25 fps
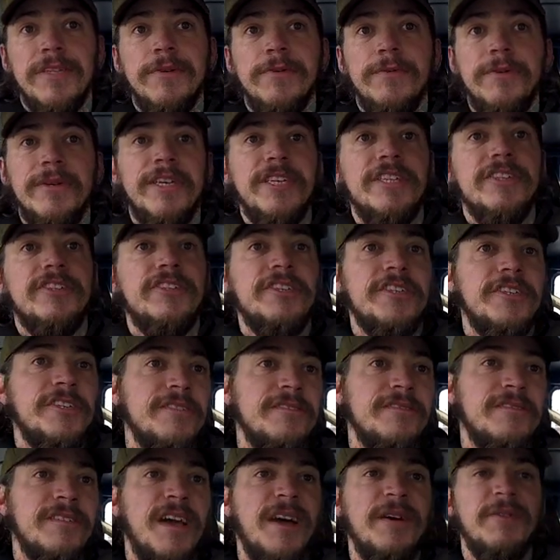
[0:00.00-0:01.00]
which
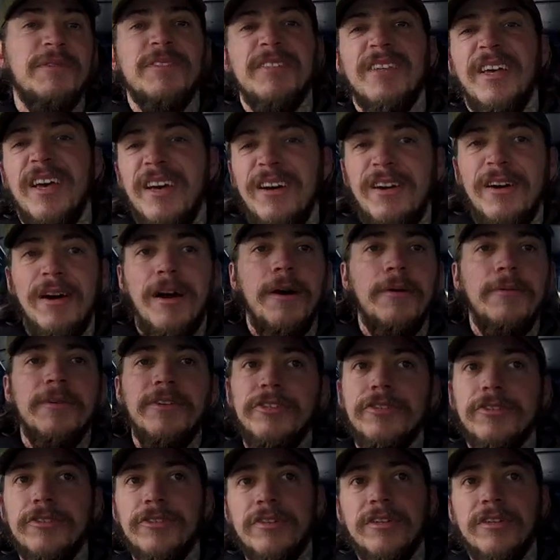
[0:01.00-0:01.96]
I was like, oh, we're just